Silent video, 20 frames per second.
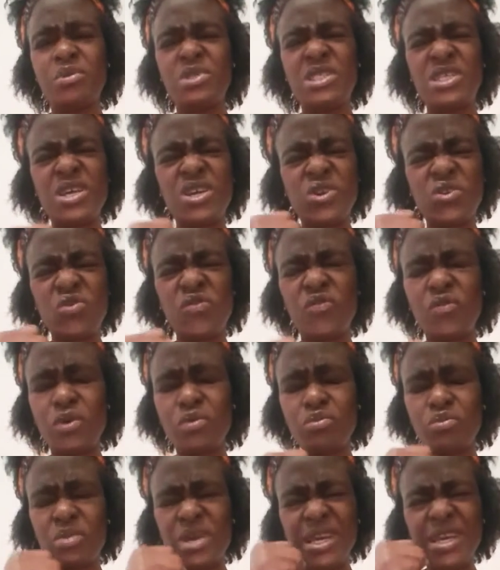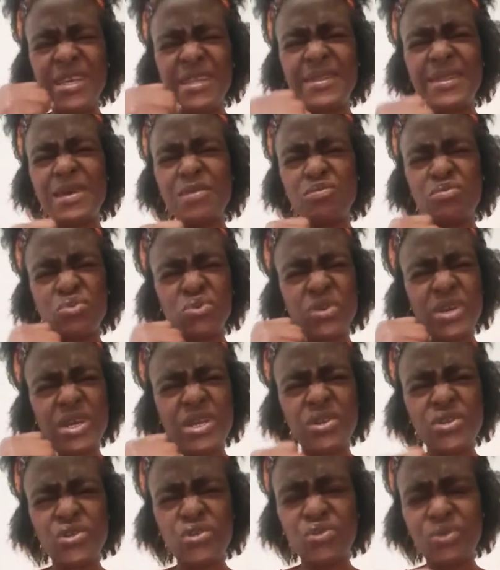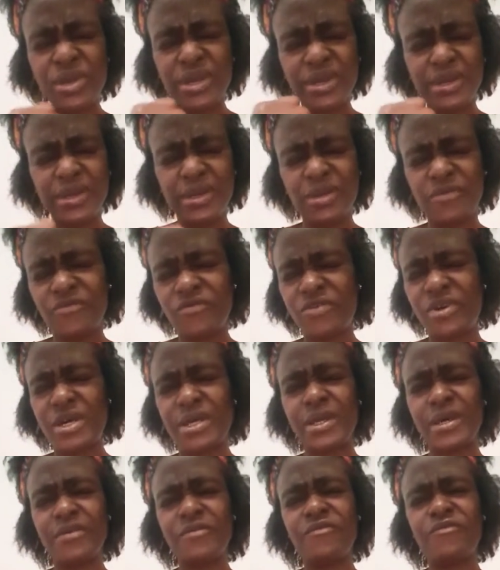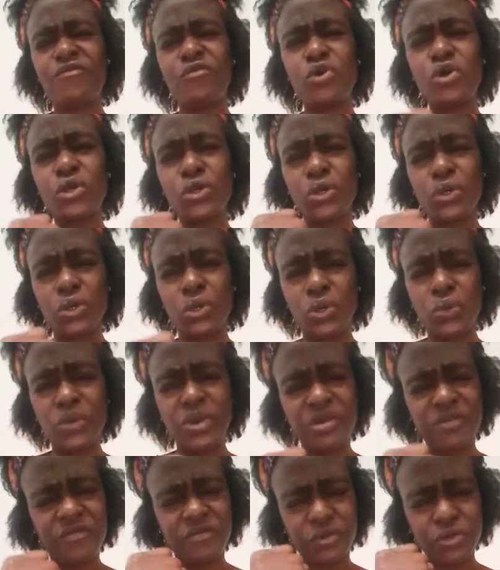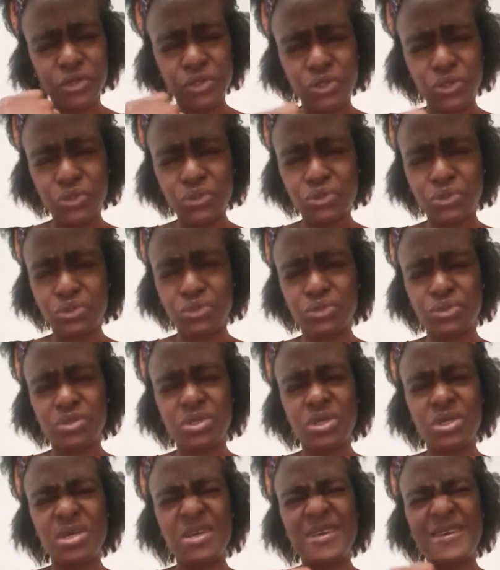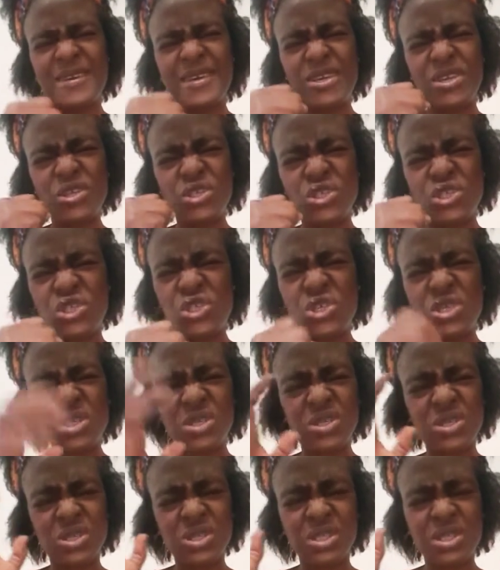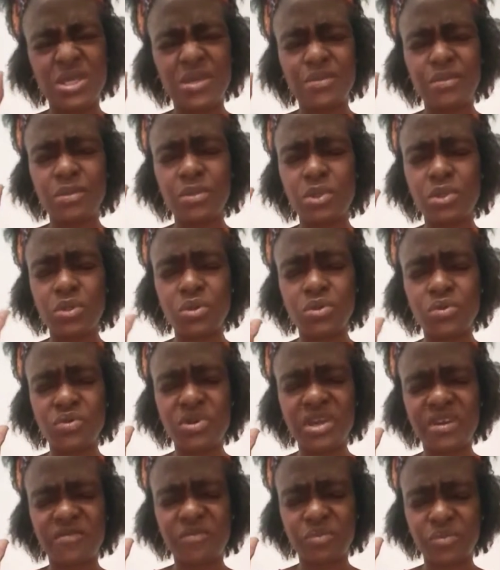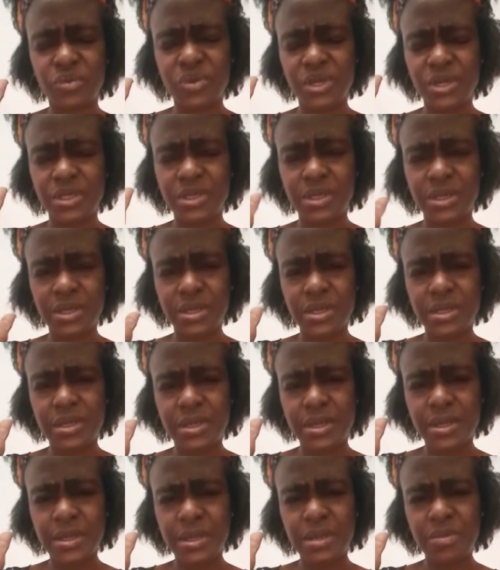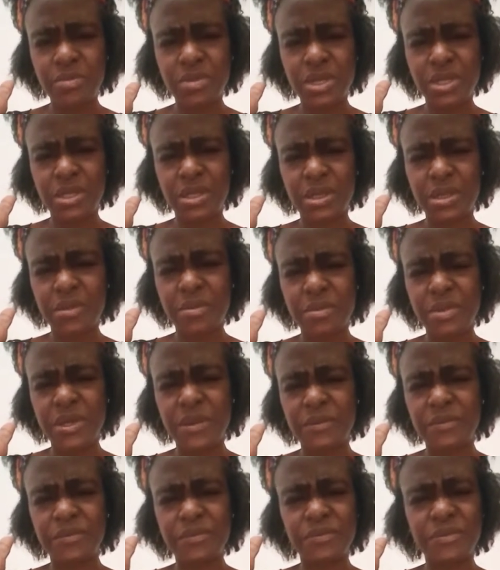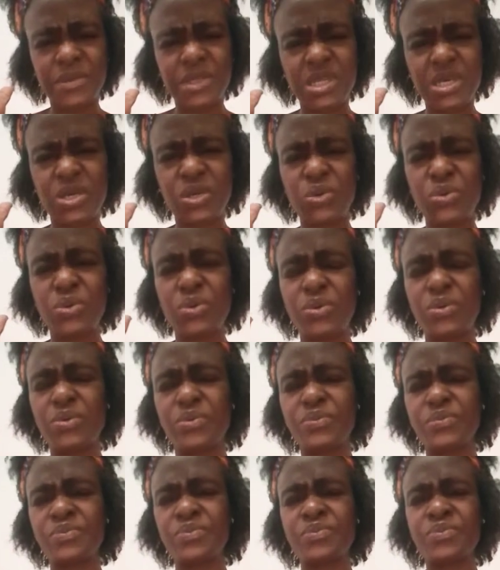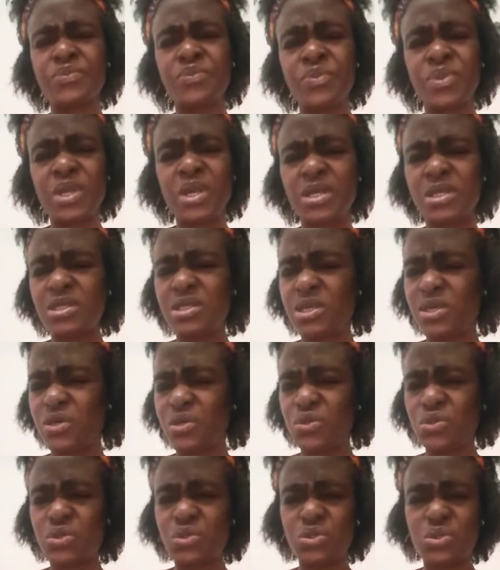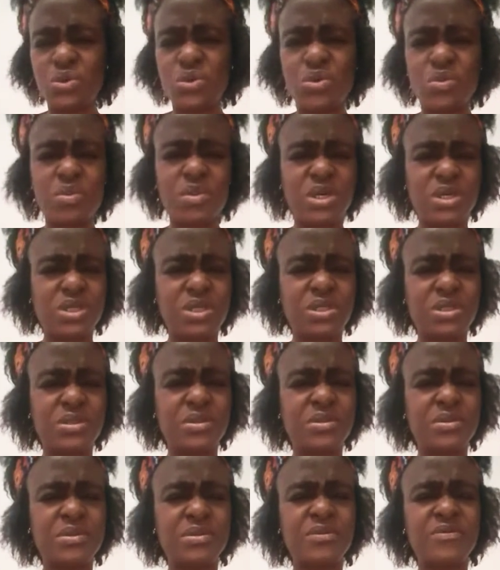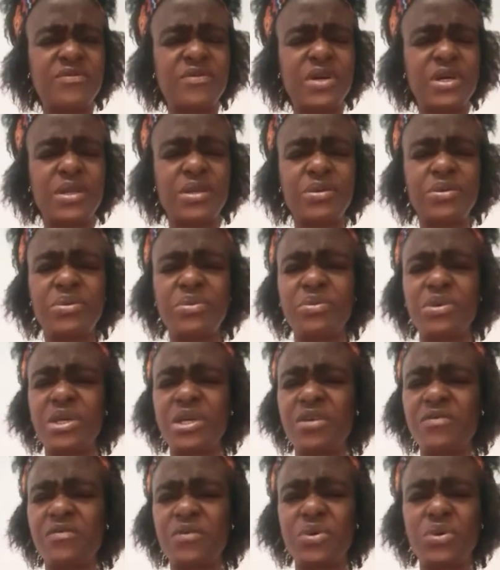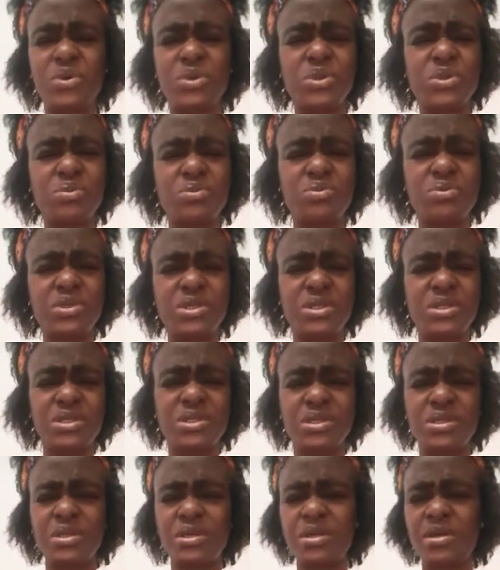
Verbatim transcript: Thank you for making them brand new again, Father, for your glory and for your use. In Jesus' name, we have prayed. Amen and amen. Thank you, Lord. Thank you so much, Father. We give you all the praise.